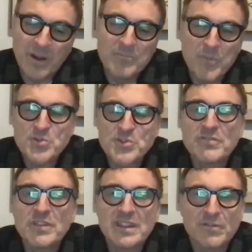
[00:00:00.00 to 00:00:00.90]
But
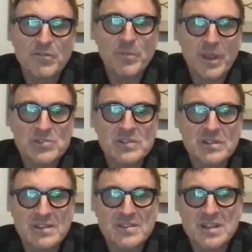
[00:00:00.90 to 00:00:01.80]
most of the
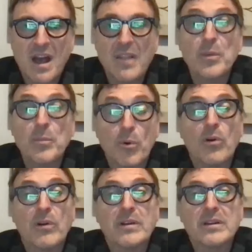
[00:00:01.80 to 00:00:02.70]
information is on the
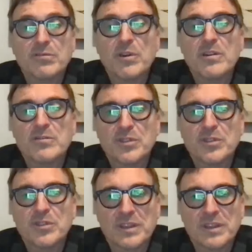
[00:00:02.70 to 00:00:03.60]
board in front of
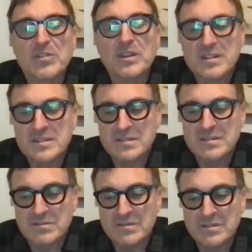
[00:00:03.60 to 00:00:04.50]
you that you need
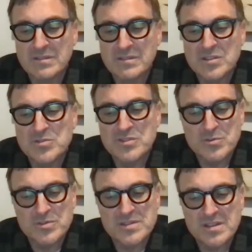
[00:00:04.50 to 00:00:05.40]
to use
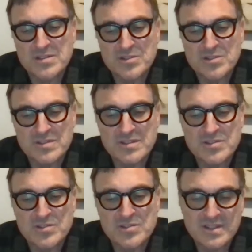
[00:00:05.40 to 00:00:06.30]
to assess your
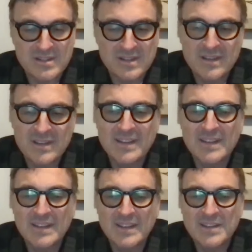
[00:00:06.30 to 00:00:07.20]
decisions. And
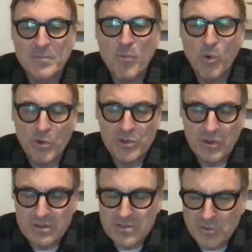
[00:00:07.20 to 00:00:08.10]
the more
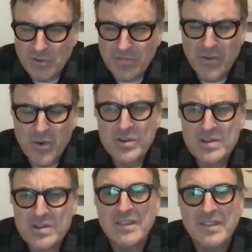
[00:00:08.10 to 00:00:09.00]
you can sort of
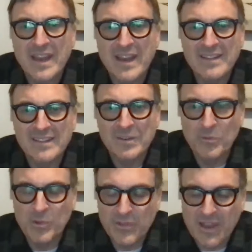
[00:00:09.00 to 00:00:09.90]
focus on that
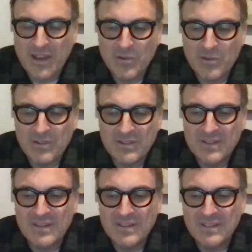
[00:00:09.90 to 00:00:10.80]
without
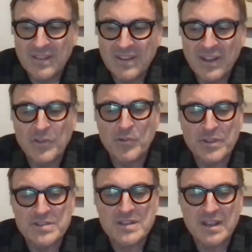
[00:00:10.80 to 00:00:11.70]
letting other
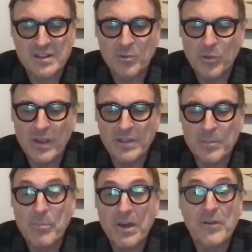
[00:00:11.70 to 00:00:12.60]
things get in the way,
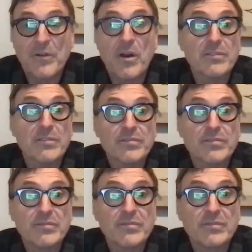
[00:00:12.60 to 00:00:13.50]
the better off,
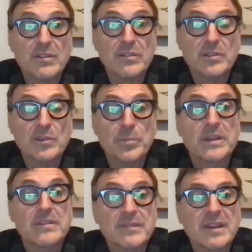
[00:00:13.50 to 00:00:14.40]
you know, you'll
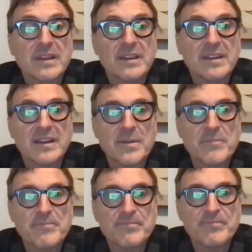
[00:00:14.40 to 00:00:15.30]
be.
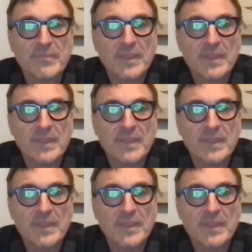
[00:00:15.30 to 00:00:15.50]
And